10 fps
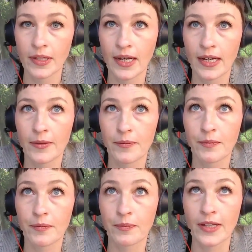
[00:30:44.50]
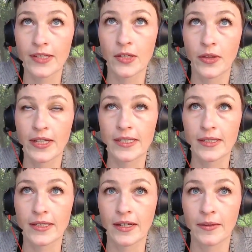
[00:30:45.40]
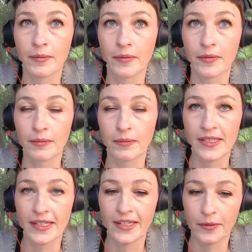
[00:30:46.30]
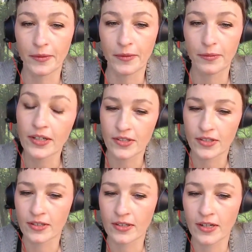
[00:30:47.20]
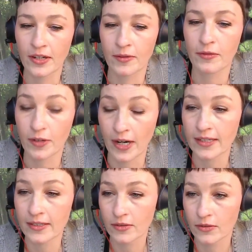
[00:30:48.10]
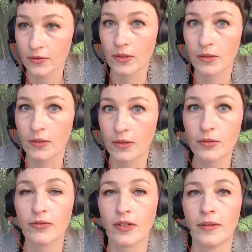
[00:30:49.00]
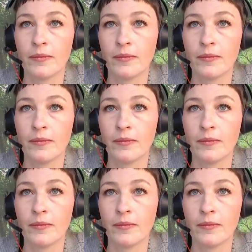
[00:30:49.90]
And so that's basically the precondition for us to improve